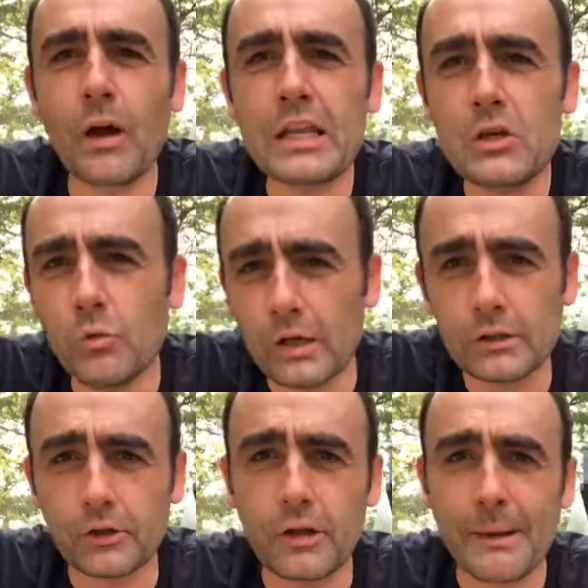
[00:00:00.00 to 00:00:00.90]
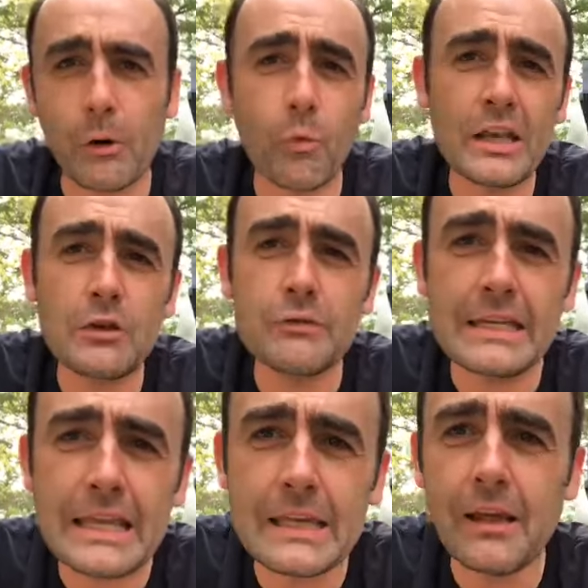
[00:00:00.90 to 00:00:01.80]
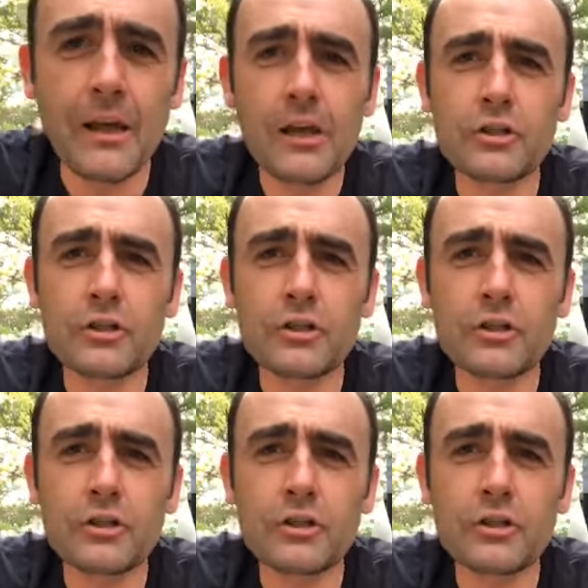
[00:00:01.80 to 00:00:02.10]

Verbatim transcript: What do you want to learn about? What do you need